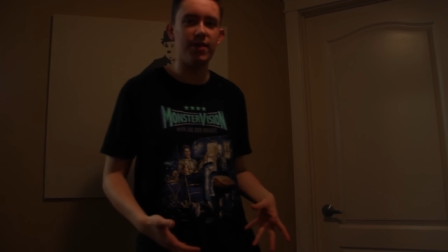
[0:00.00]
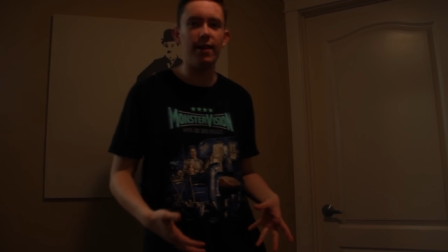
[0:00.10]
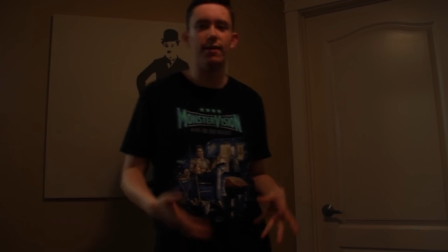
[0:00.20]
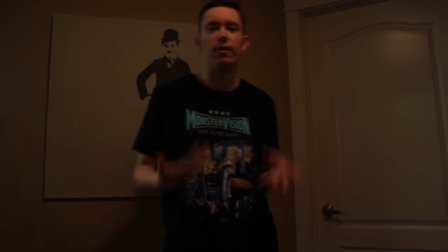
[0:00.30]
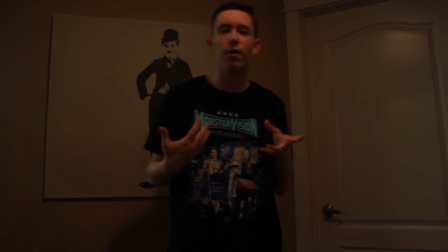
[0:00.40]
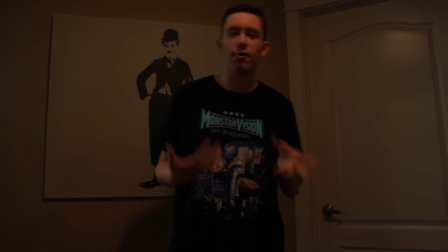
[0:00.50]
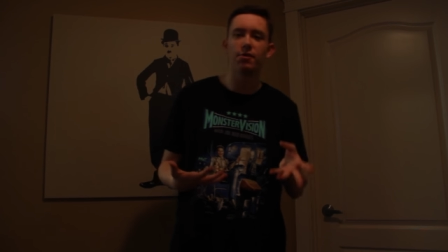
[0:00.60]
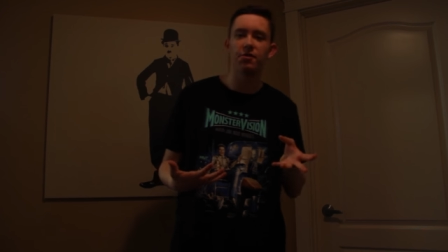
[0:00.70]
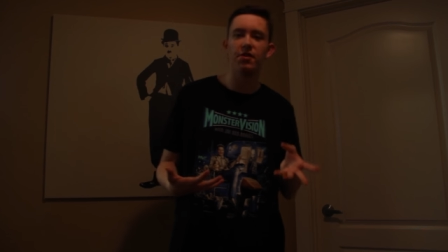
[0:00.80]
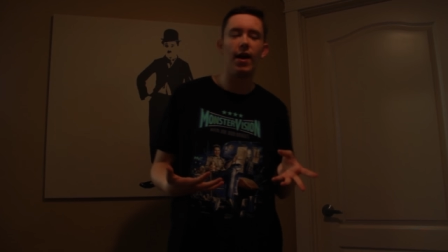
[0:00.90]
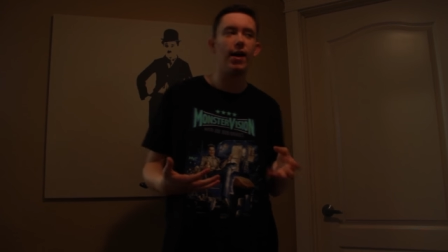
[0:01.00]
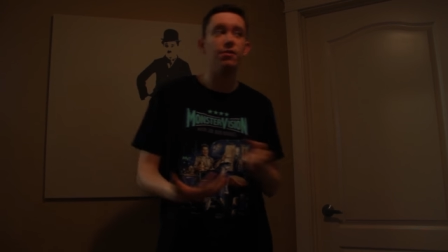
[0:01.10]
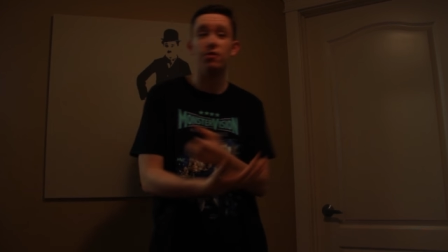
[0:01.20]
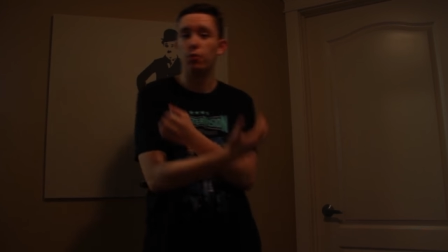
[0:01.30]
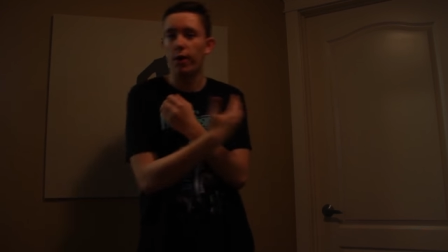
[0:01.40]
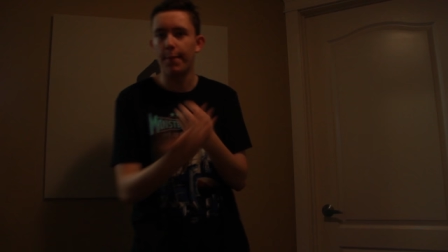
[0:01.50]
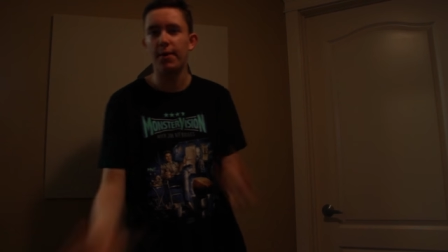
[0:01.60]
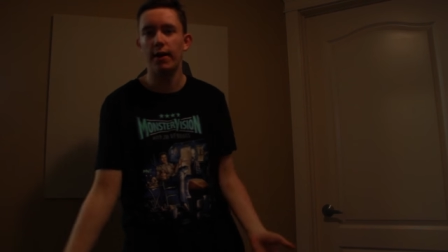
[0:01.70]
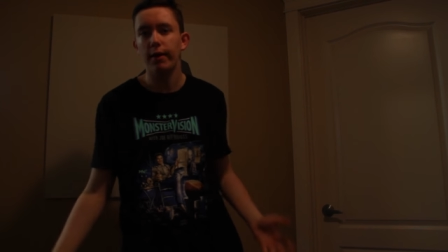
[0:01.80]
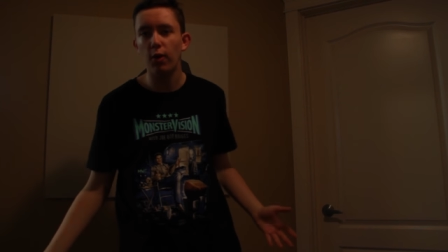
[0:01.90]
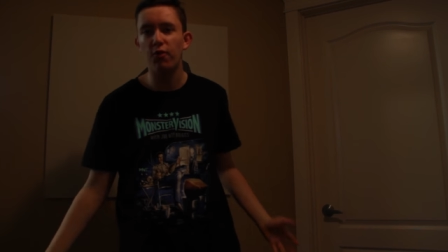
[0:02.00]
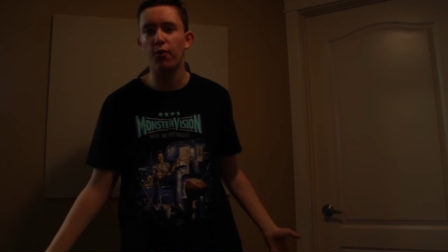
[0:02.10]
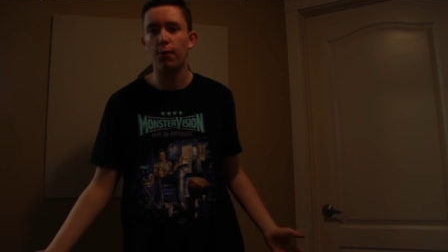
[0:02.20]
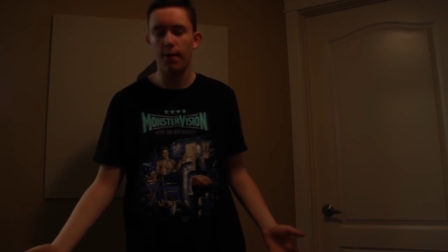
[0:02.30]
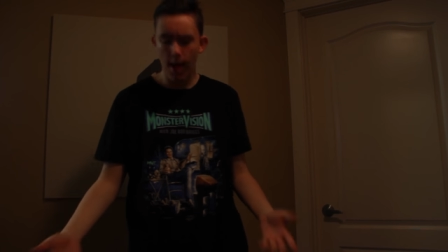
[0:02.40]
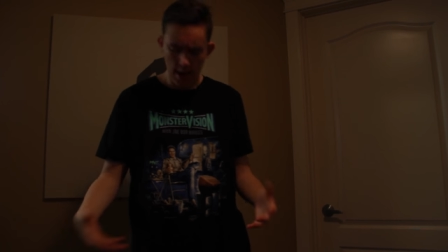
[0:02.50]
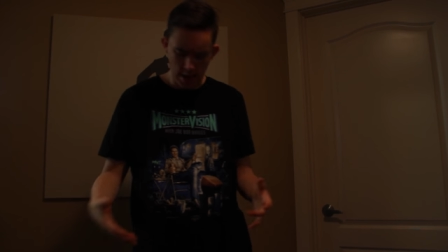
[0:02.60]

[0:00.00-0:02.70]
say, the large size is what I'm gonna go for.